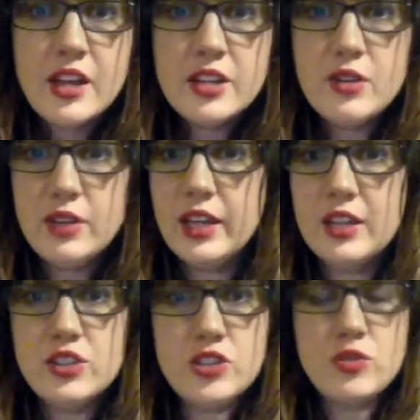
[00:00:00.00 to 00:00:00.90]
You
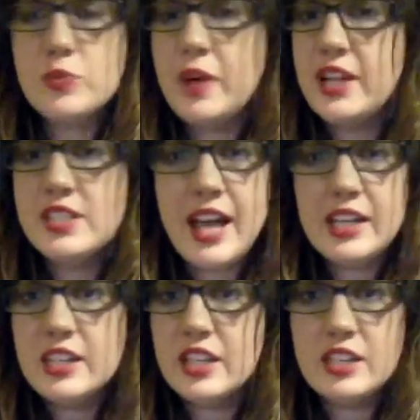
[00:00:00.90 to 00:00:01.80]
can just respond to
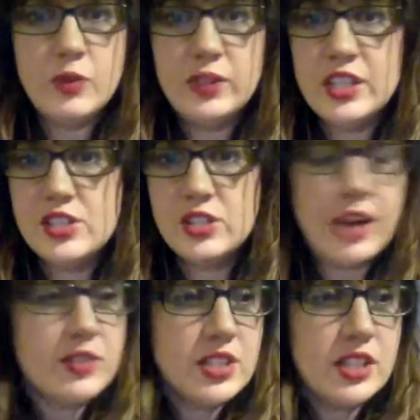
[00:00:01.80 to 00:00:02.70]
anything that really stood
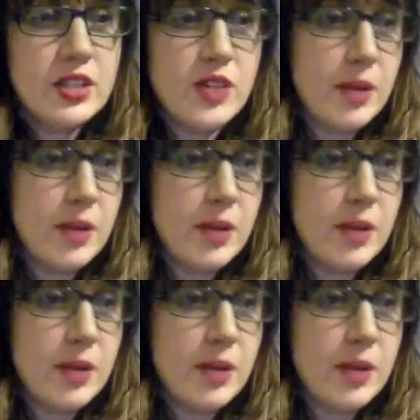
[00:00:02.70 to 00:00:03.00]
out to you.